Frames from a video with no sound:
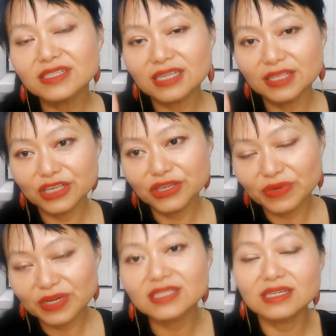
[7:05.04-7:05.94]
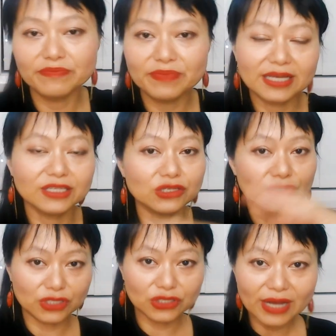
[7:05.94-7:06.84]
in the US compared
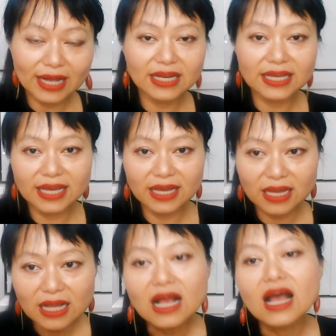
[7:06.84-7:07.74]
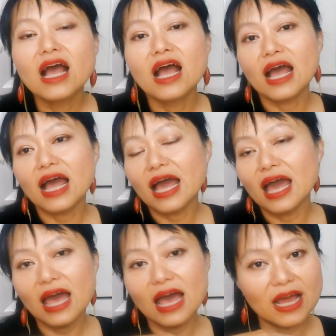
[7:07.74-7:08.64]
to Australia
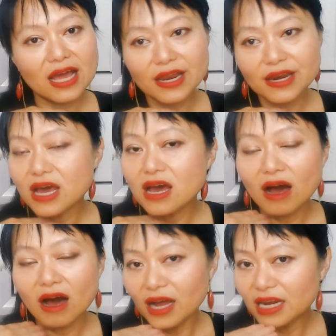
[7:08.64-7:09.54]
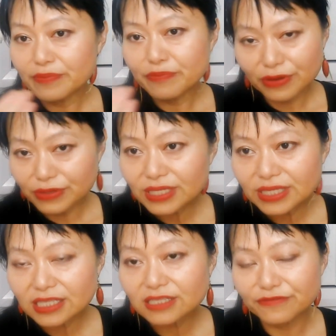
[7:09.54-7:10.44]
and highly
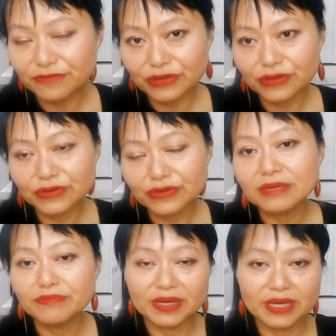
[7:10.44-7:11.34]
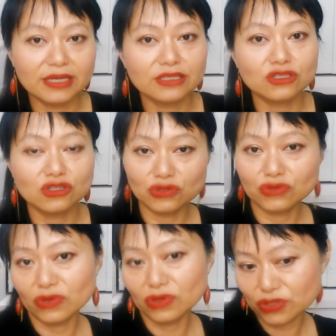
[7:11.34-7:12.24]
processed food compared
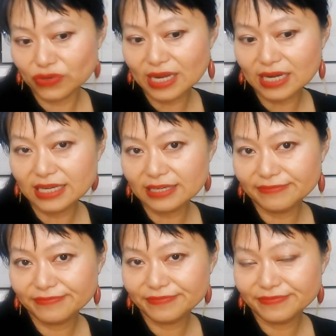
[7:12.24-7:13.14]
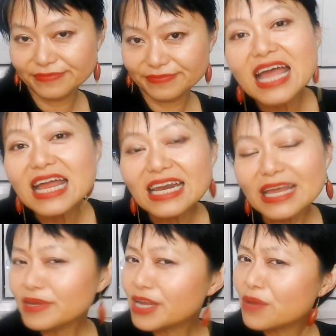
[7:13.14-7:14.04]
to Australia?
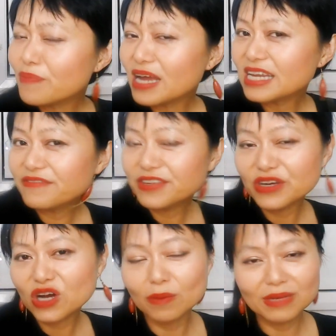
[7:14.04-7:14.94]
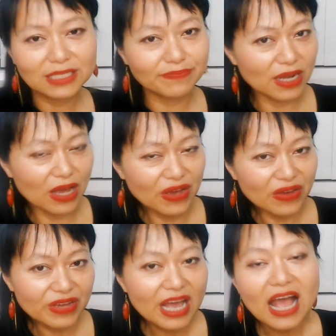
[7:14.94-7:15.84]
Let me know by leaving your comments below.
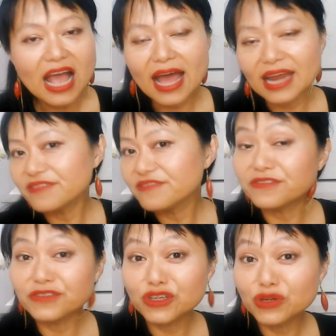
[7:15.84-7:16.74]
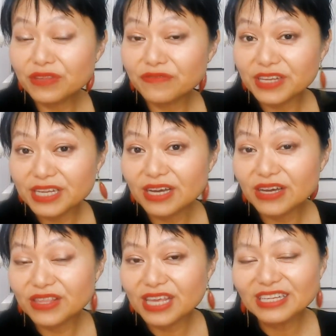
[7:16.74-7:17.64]
And if you've enjoyed the
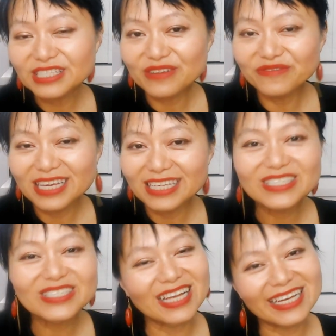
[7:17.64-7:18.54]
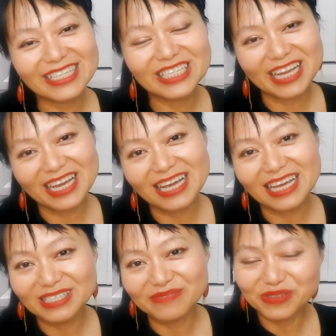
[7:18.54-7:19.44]
video, then don't forget to like, share,
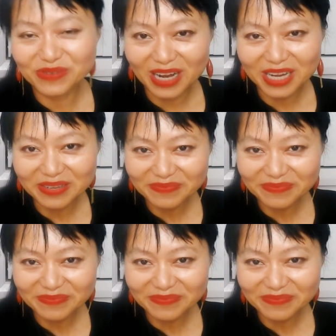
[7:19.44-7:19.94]
and subscribe.